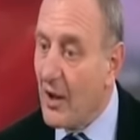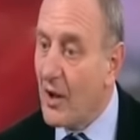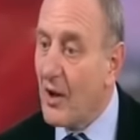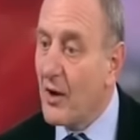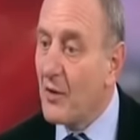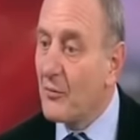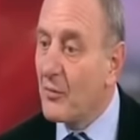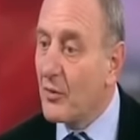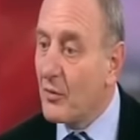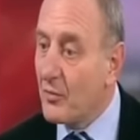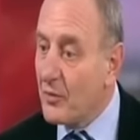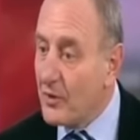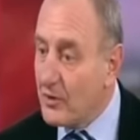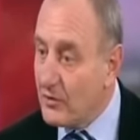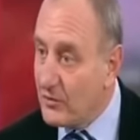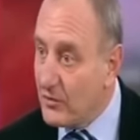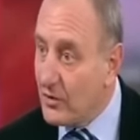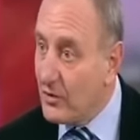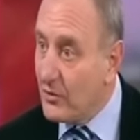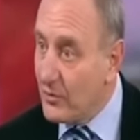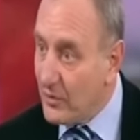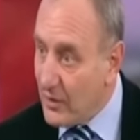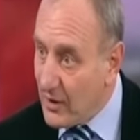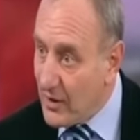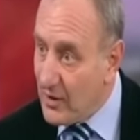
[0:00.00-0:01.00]
but we
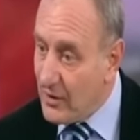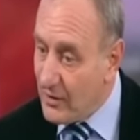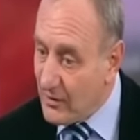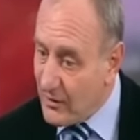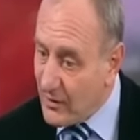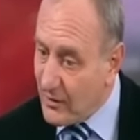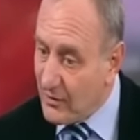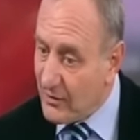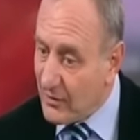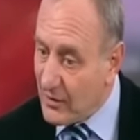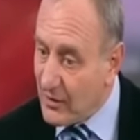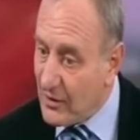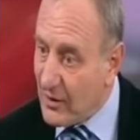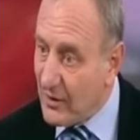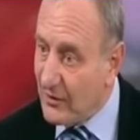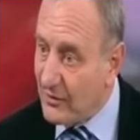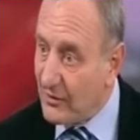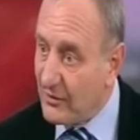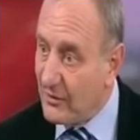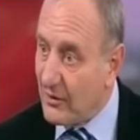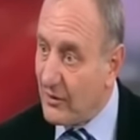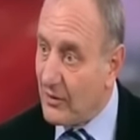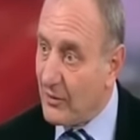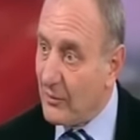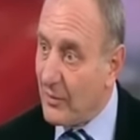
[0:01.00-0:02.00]
do need to listen
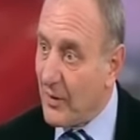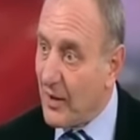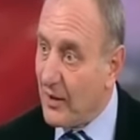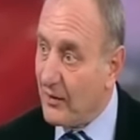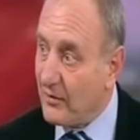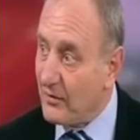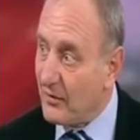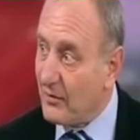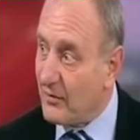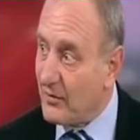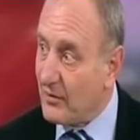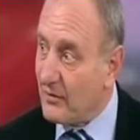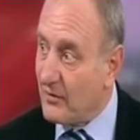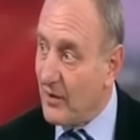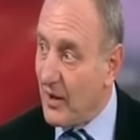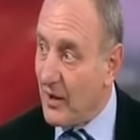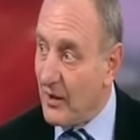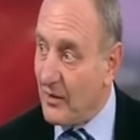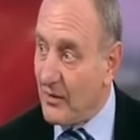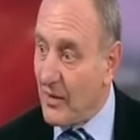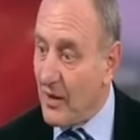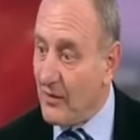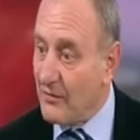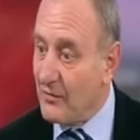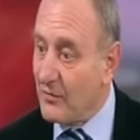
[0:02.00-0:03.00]
to the patients and take
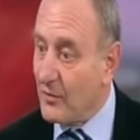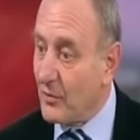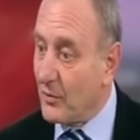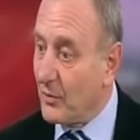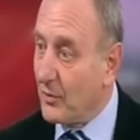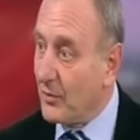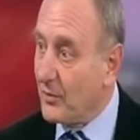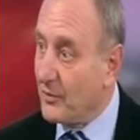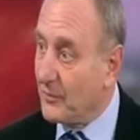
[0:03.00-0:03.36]
that forward.